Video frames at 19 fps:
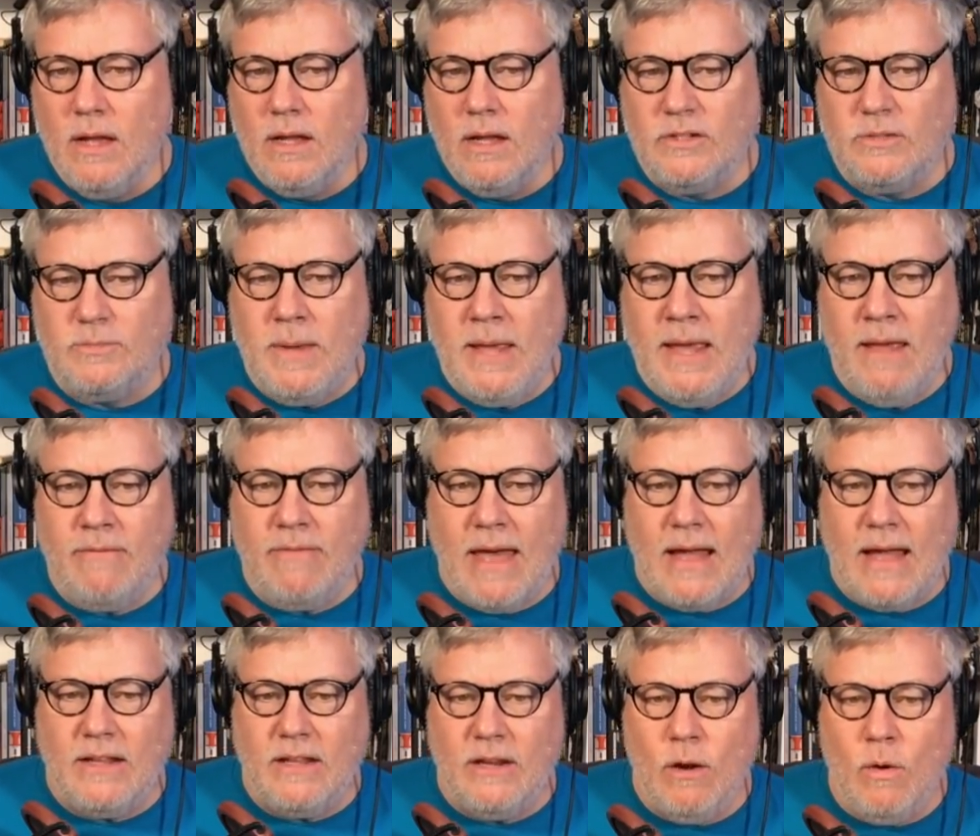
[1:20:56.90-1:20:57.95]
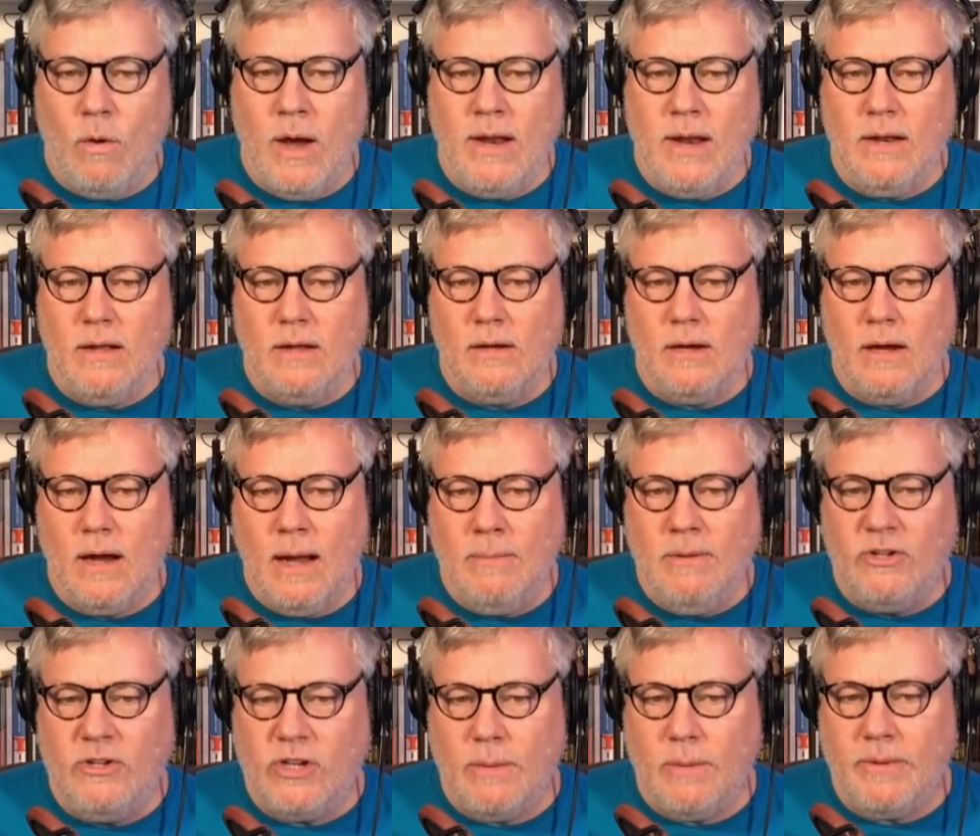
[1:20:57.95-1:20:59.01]
Speaking of that, you know what? I'm
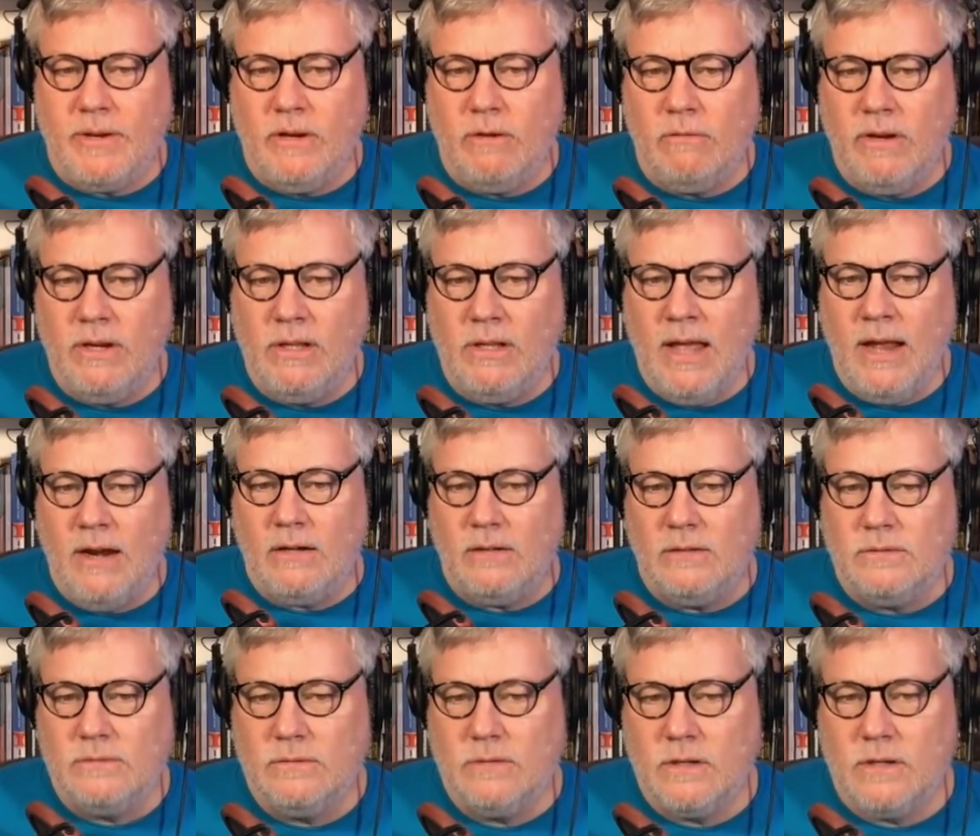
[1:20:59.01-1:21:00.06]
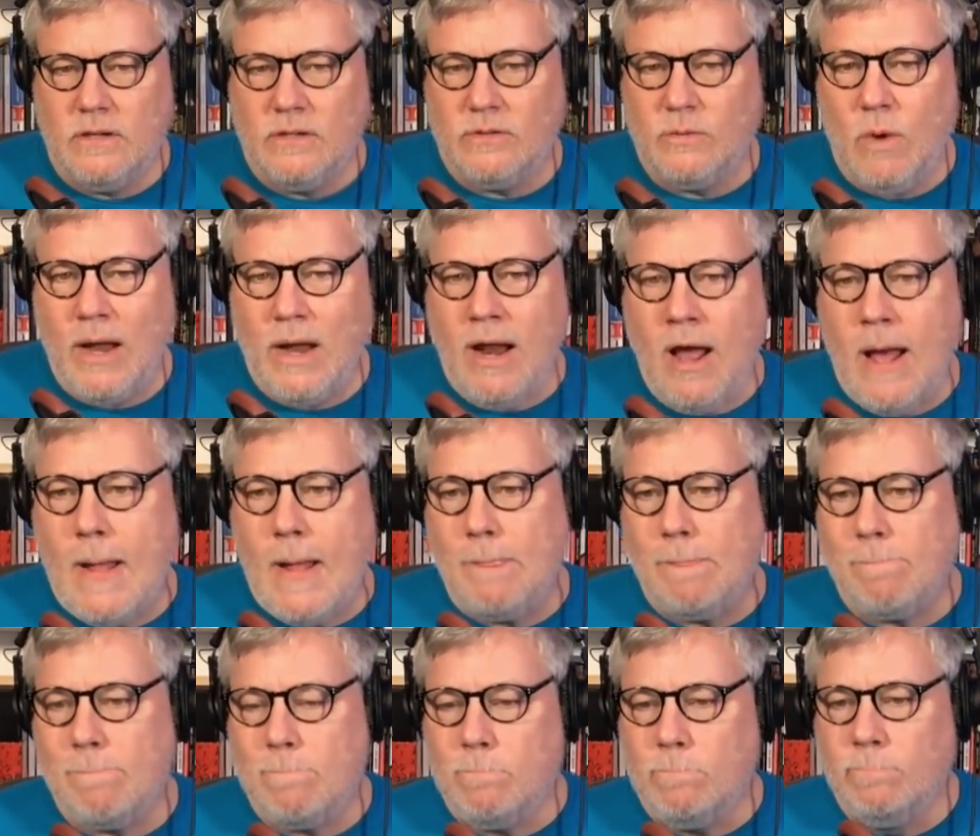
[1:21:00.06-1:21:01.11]
going to jump in and read a letter because why not?
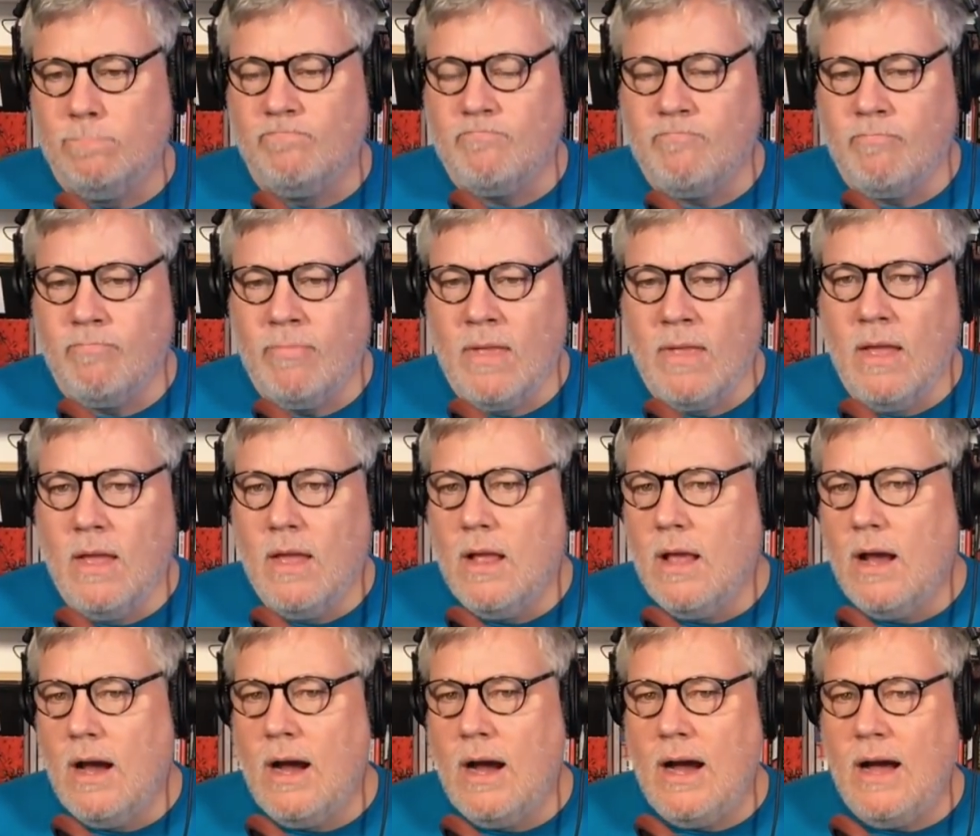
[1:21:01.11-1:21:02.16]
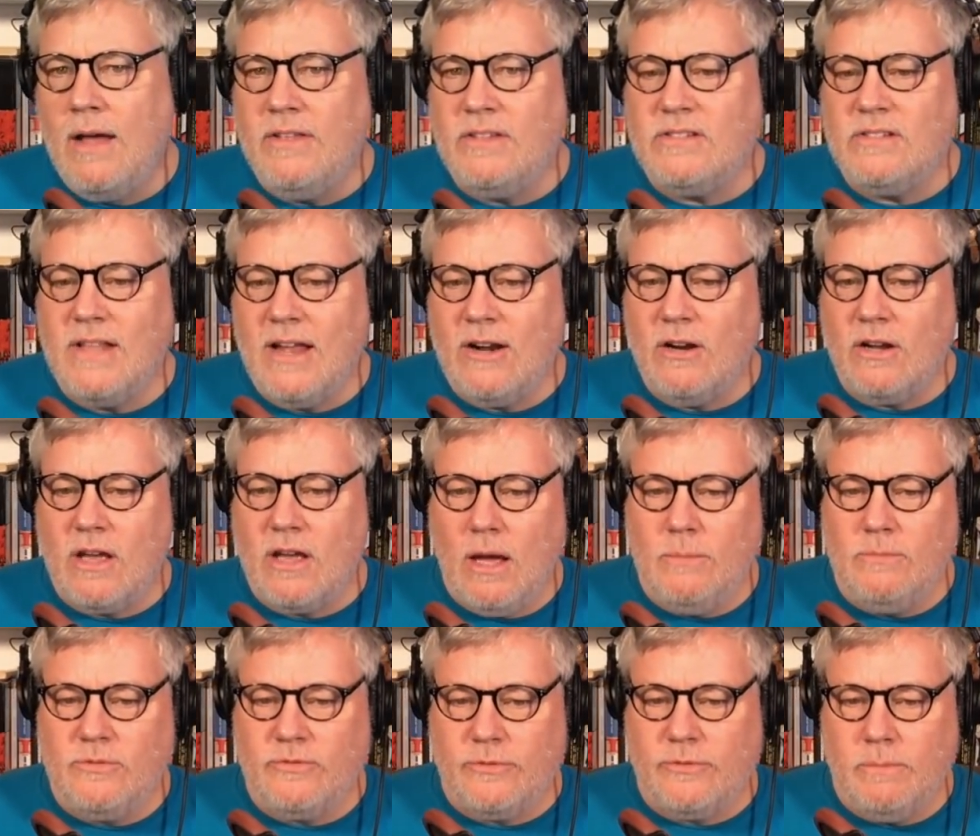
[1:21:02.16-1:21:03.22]
Uh, this letter
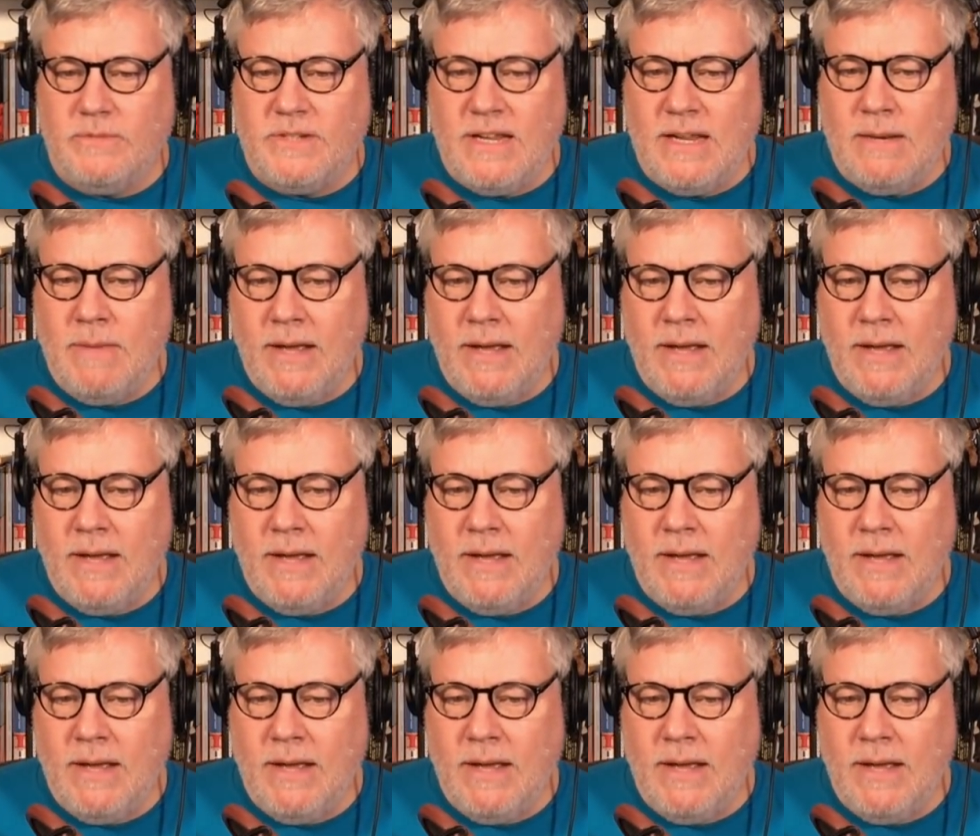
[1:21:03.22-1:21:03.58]
comes from Dean